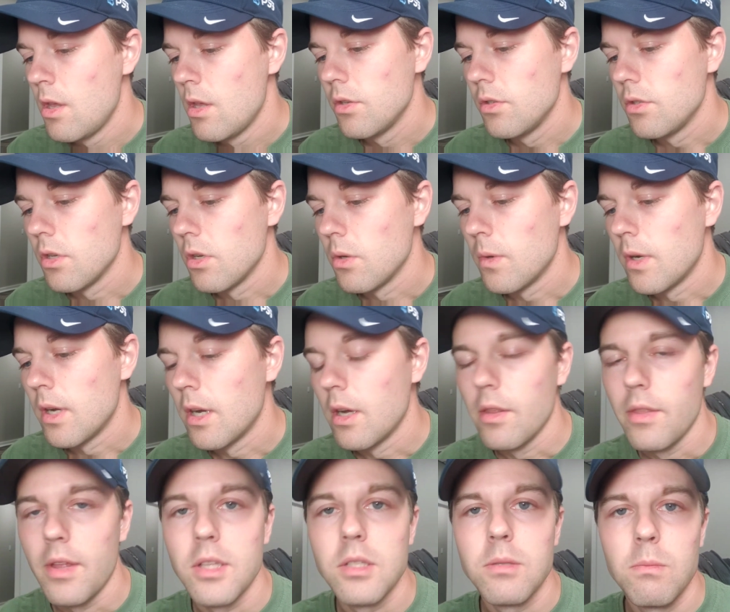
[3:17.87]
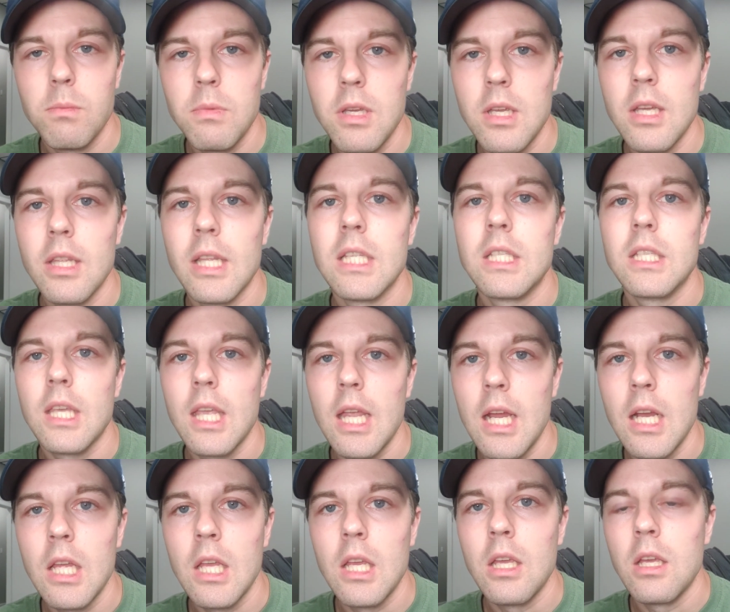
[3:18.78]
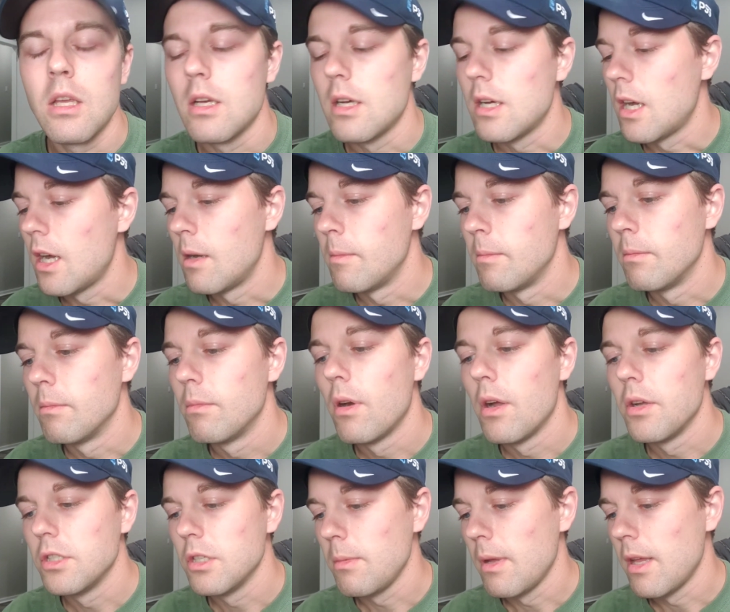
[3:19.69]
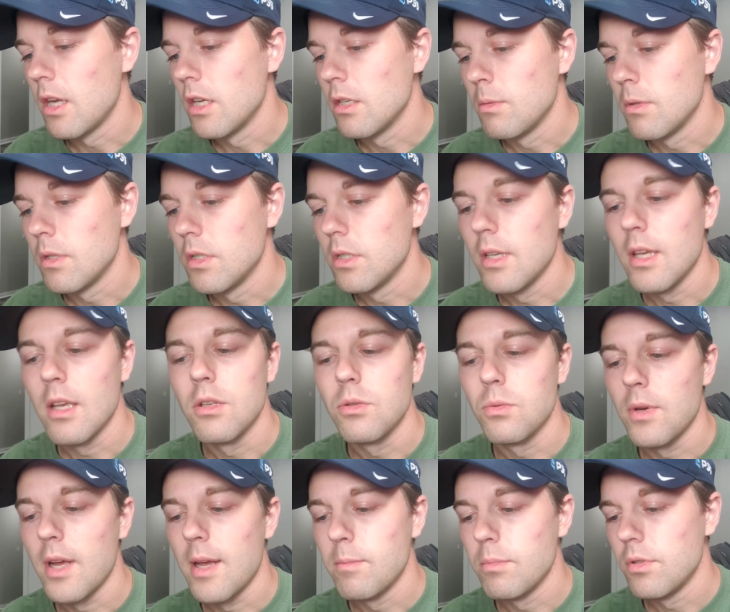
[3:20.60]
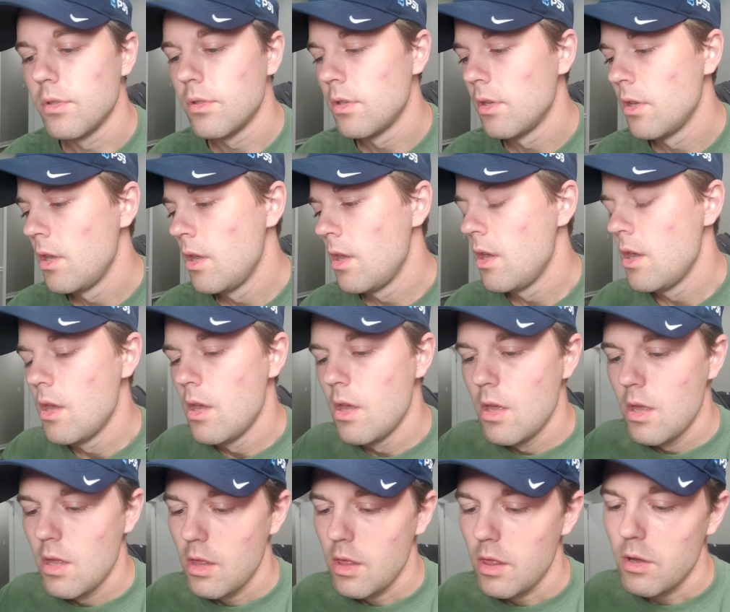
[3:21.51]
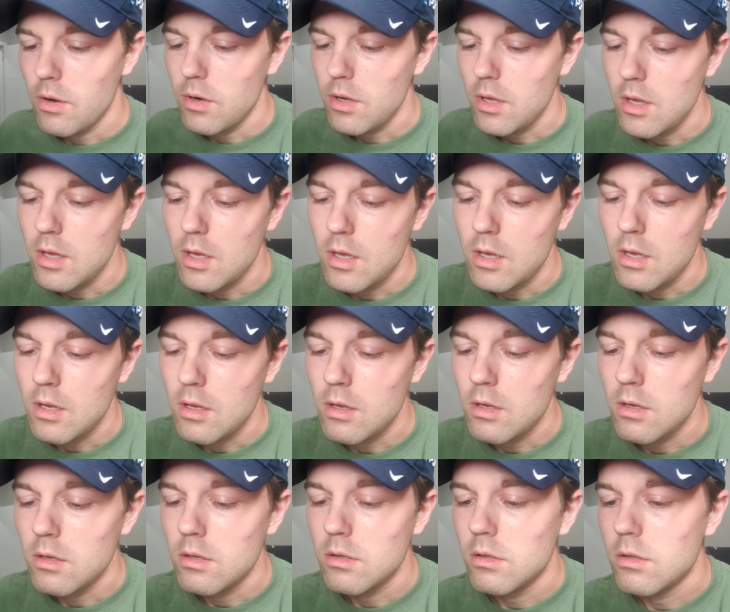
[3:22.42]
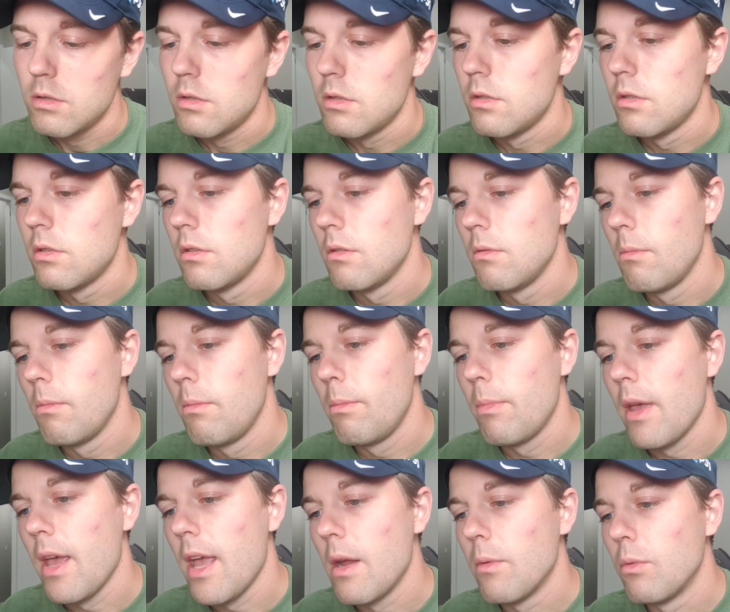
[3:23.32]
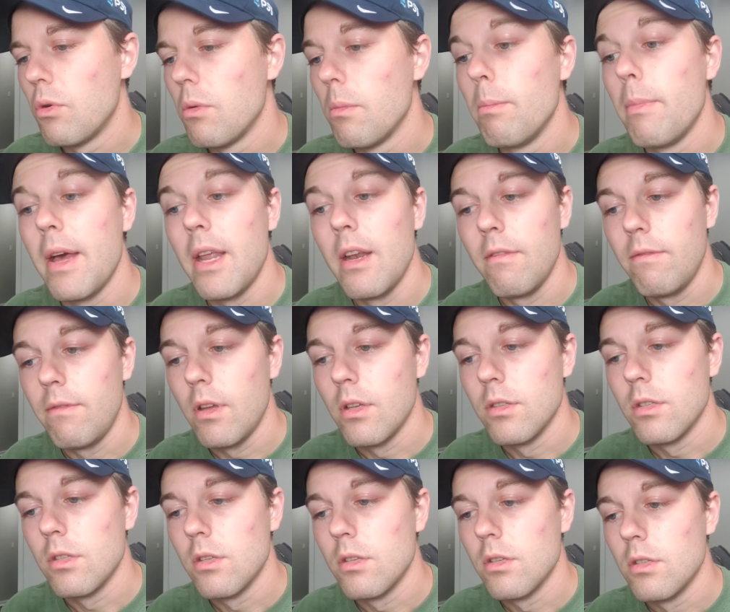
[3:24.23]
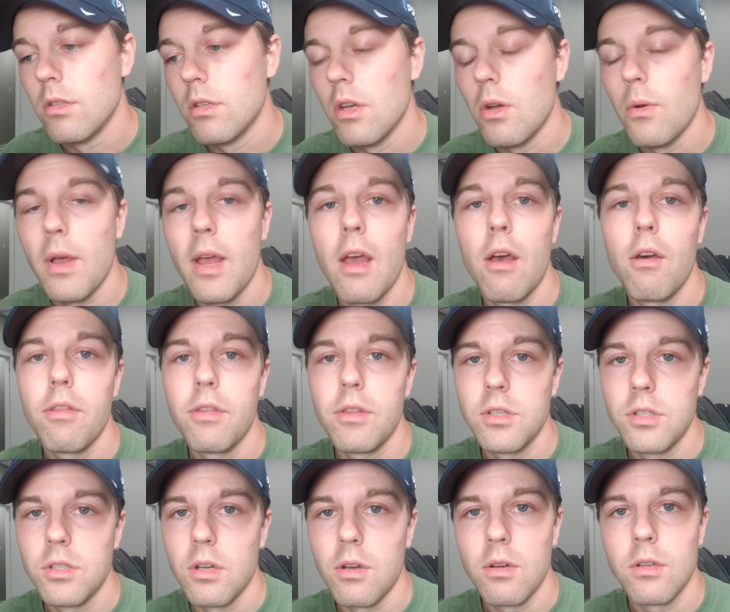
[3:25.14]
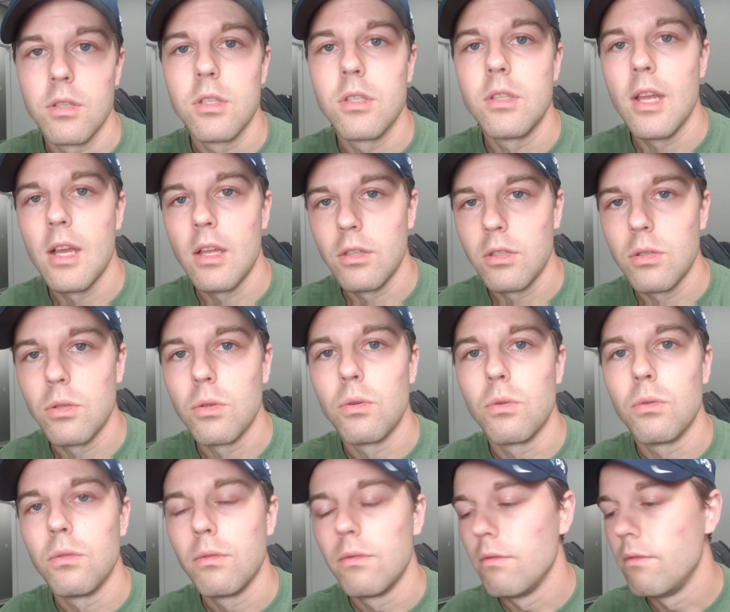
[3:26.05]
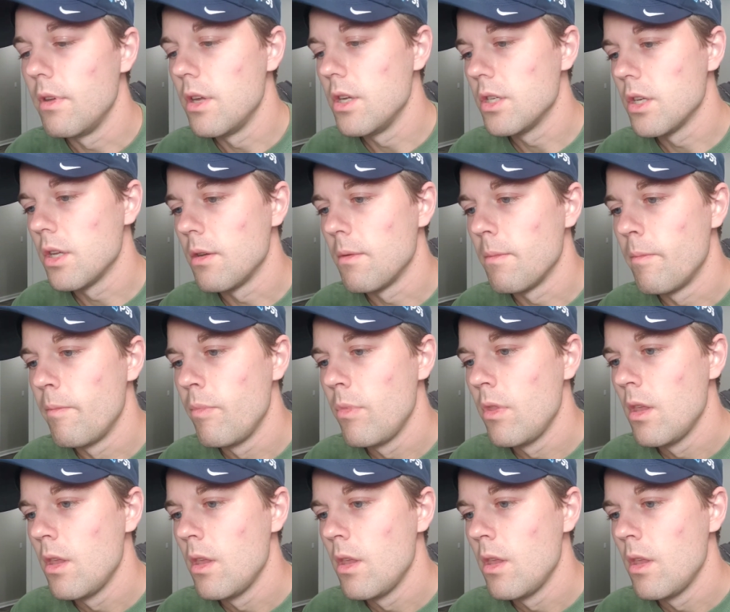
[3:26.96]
So that's me, that's Katie, project management, sales reps. There is payroll benefits, so health insurance, dental, vision.